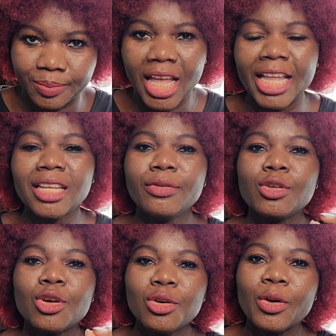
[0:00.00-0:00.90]
And if you
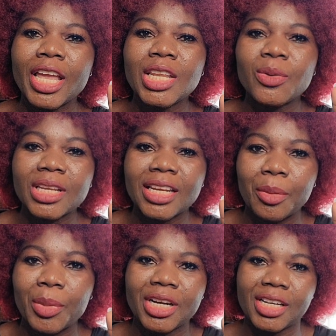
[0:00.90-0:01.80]
don't know anyone in
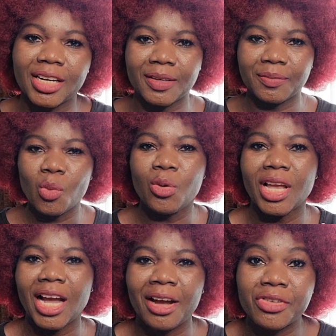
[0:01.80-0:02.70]
America, we
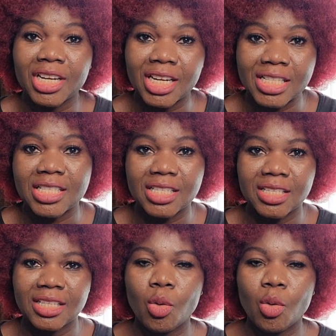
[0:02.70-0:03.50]
are Africans.